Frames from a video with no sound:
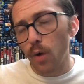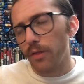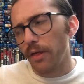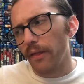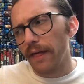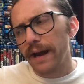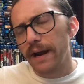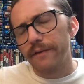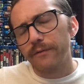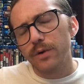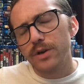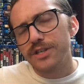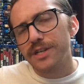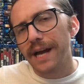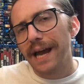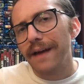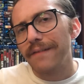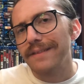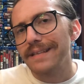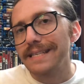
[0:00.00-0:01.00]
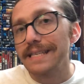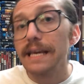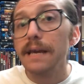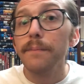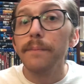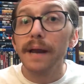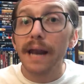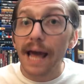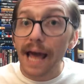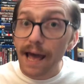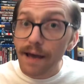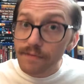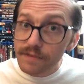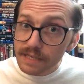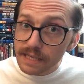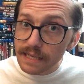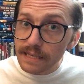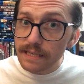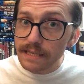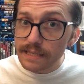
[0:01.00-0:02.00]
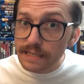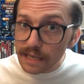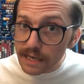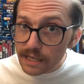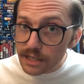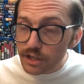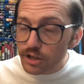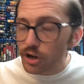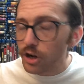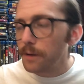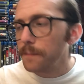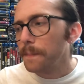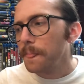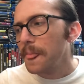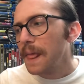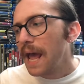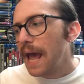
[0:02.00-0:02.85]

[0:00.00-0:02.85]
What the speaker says: the latter of which I haven't seen, but I have seen Sinister,